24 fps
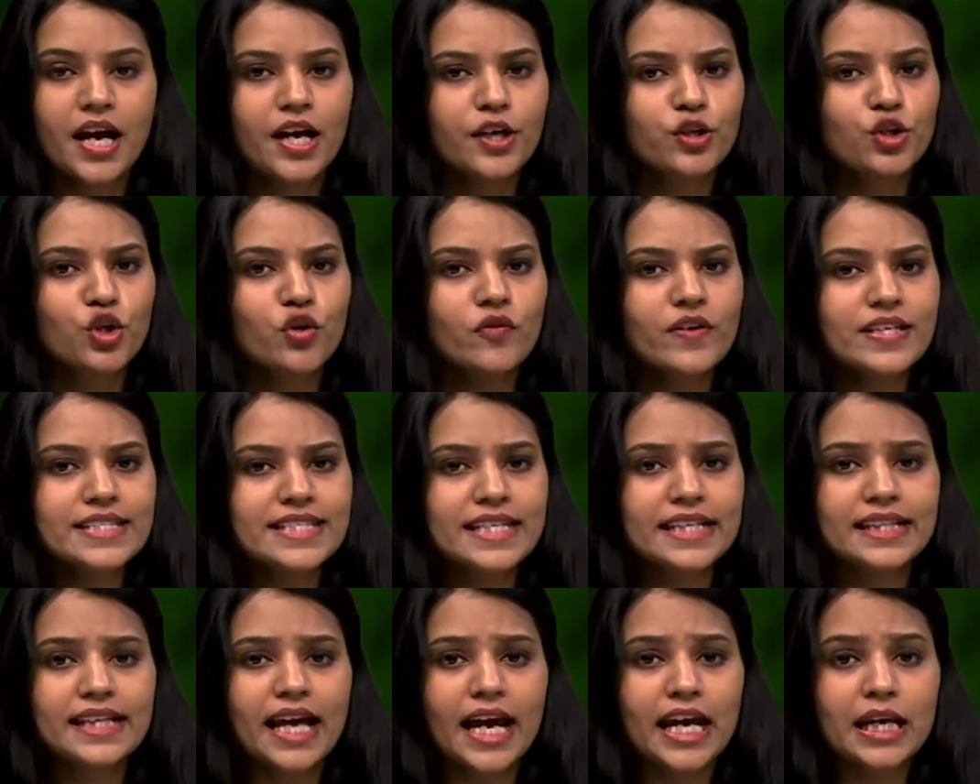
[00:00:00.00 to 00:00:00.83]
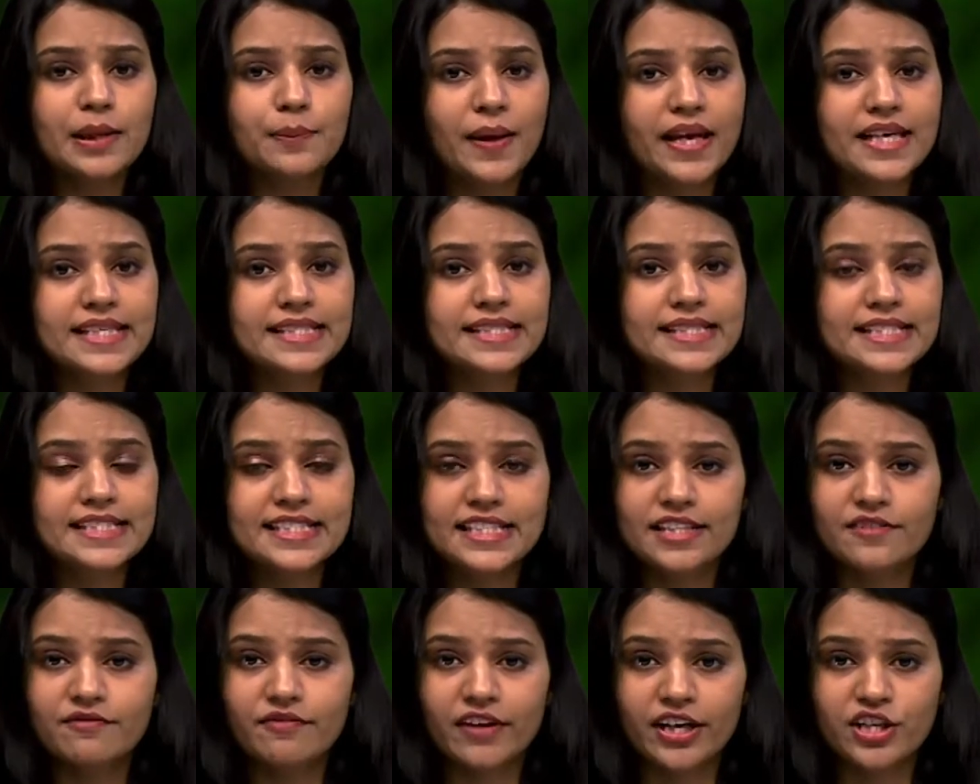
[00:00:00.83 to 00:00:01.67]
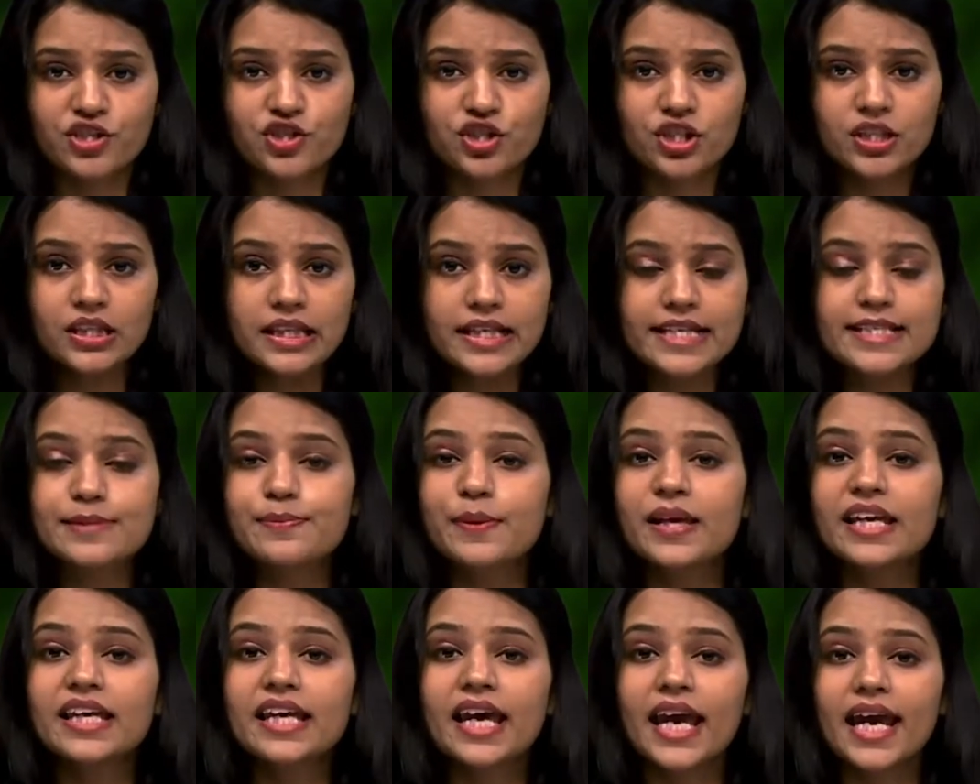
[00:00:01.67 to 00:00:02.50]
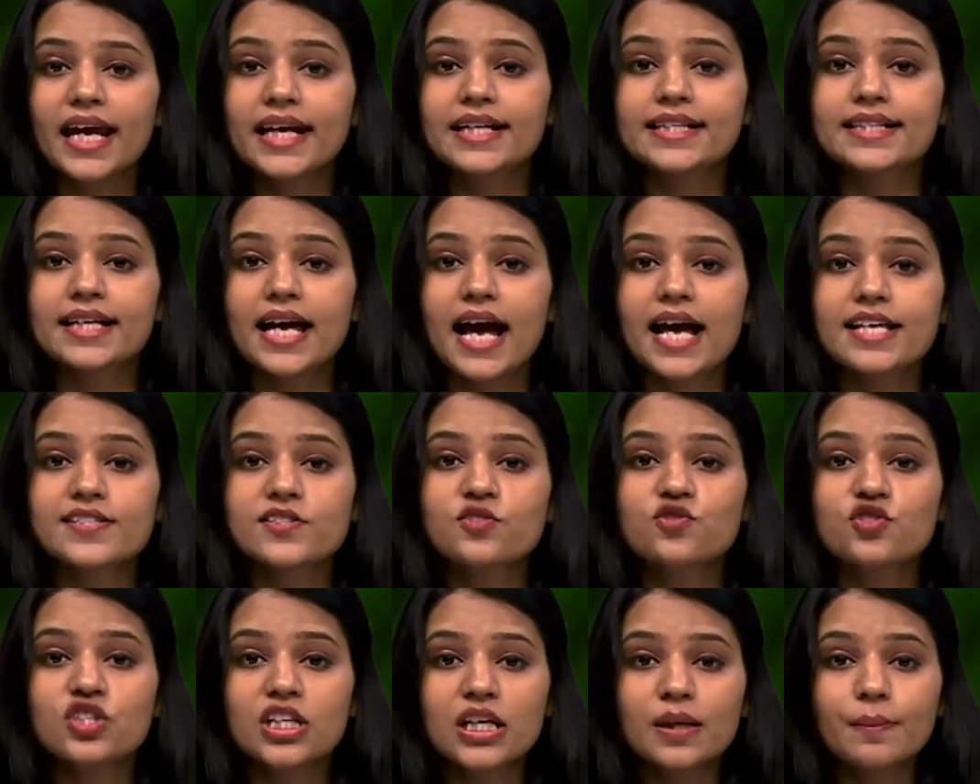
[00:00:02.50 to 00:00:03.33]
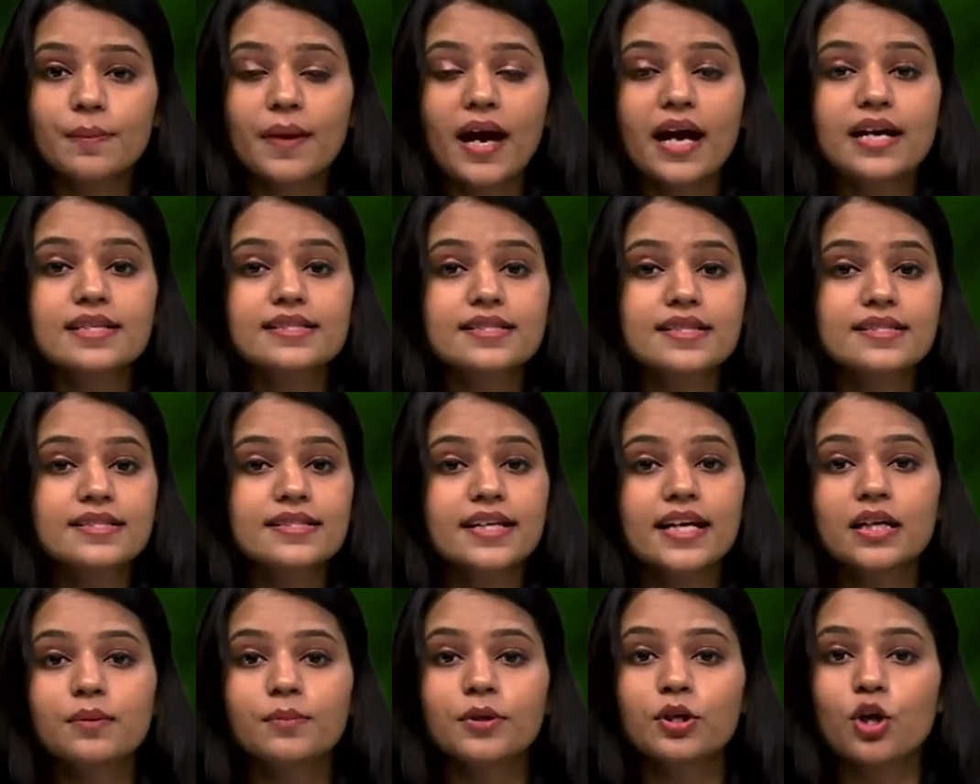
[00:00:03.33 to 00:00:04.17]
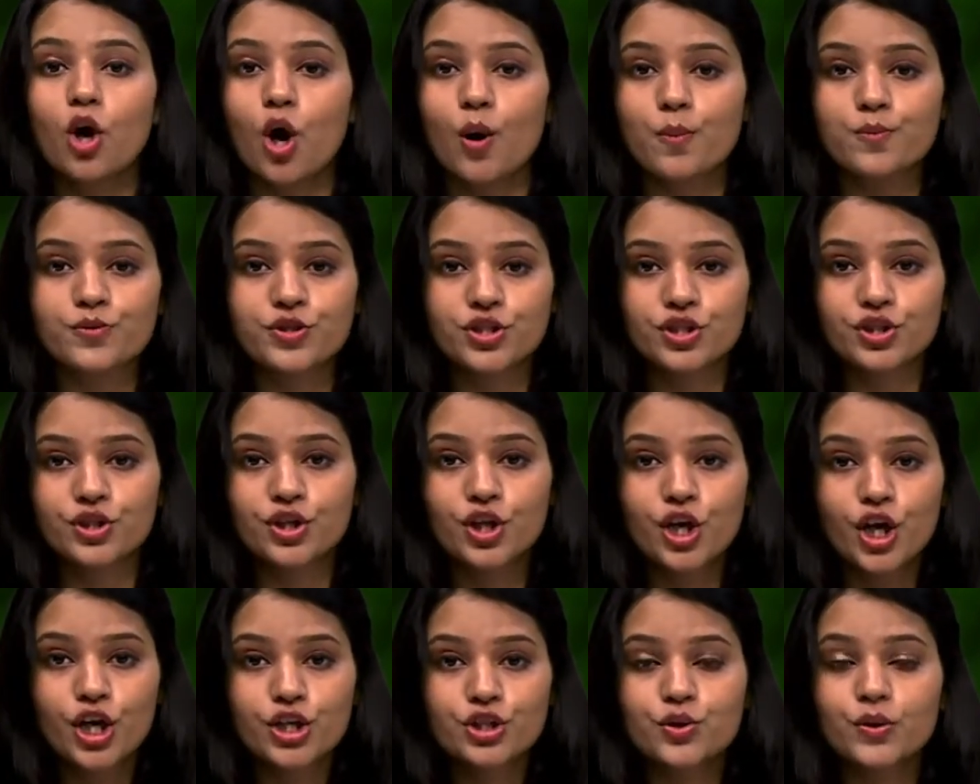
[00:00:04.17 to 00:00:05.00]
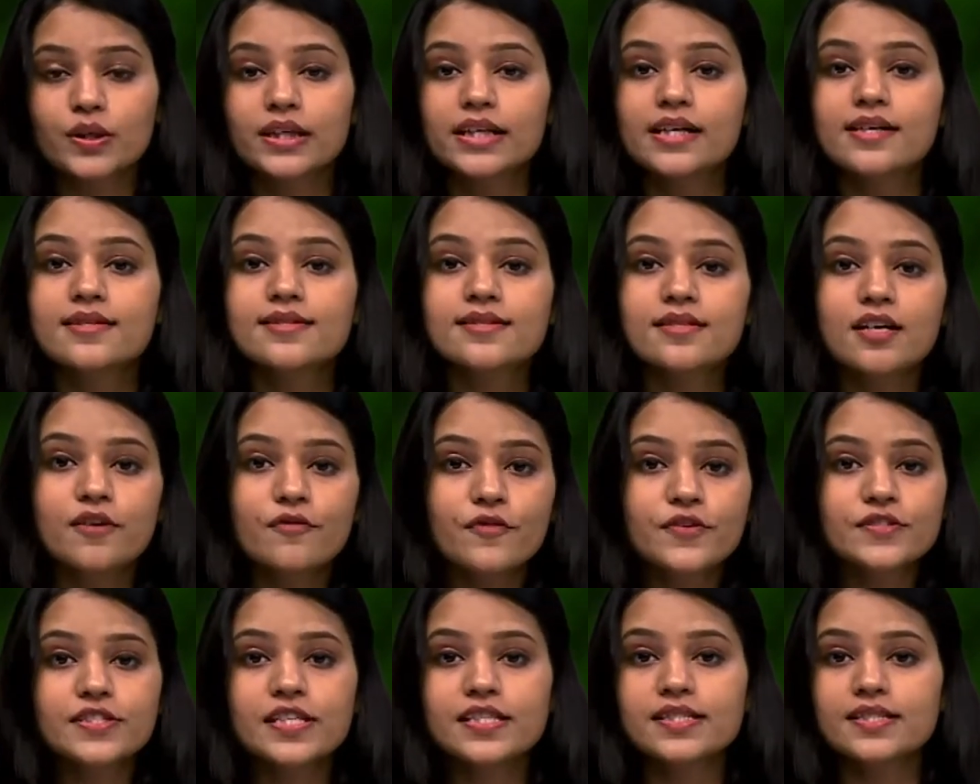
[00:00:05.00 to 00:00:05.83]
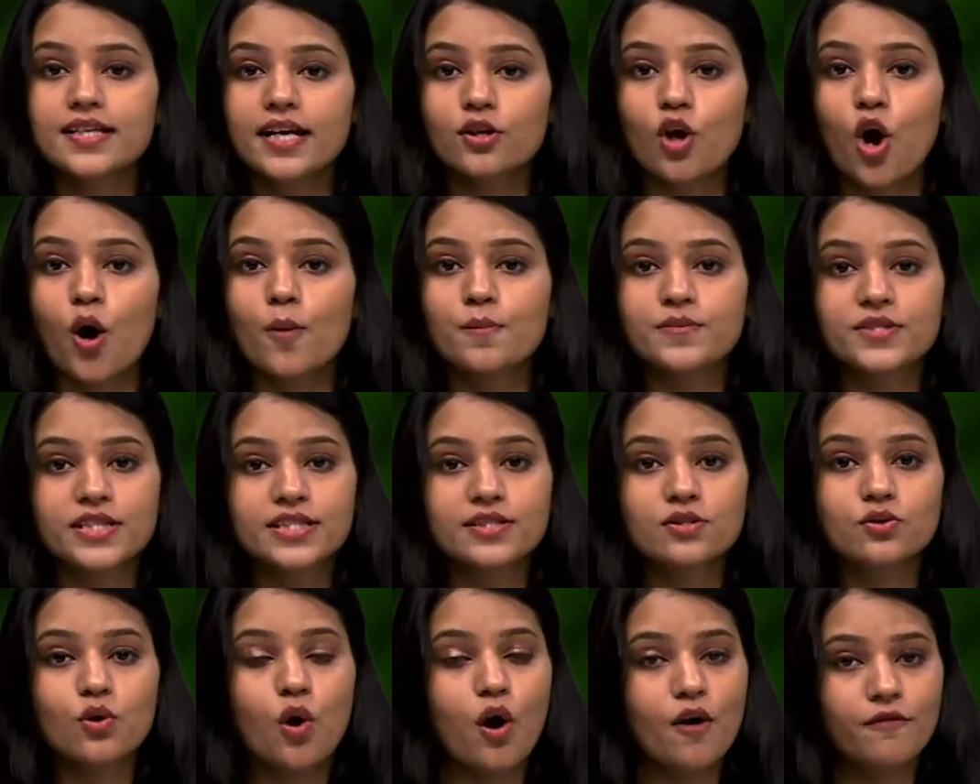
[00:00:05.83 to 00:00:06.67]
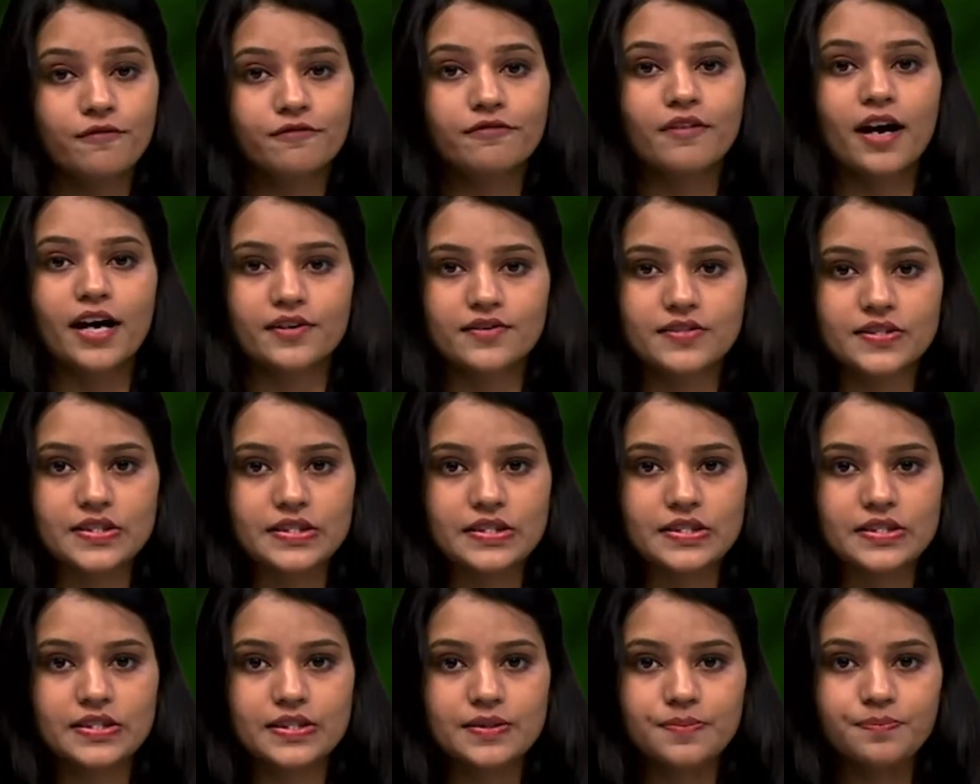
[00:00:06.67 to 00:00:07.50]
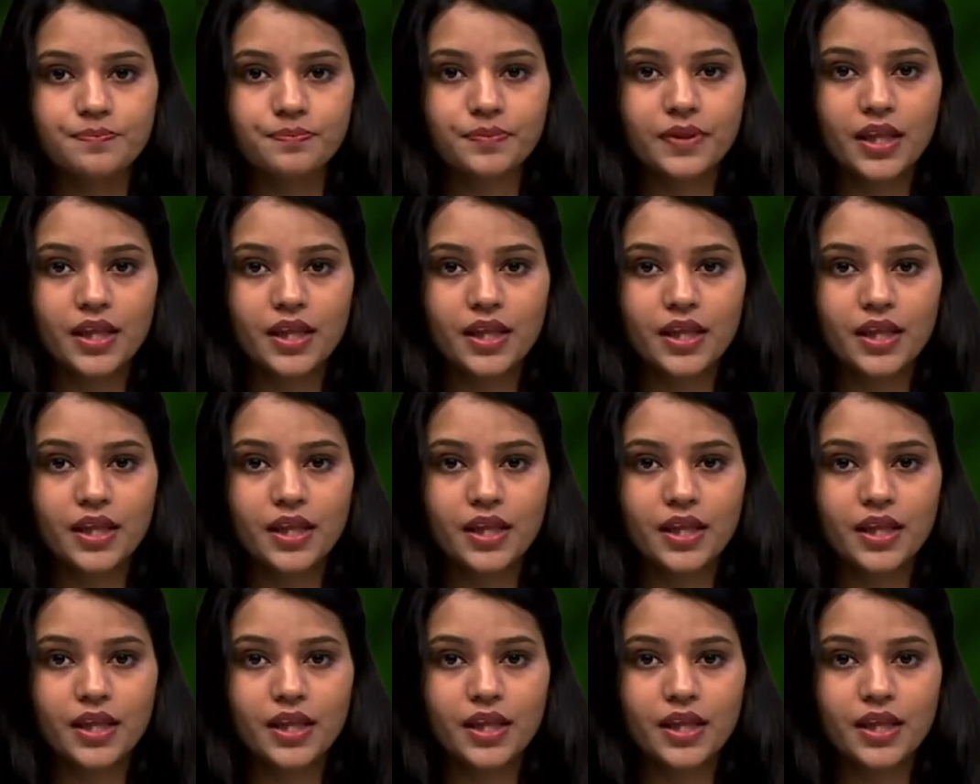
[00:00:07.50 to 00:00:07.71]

UVC light-based disinfection is being hailed as a cheap and sustainable option to clear surfaces and objects of viruses.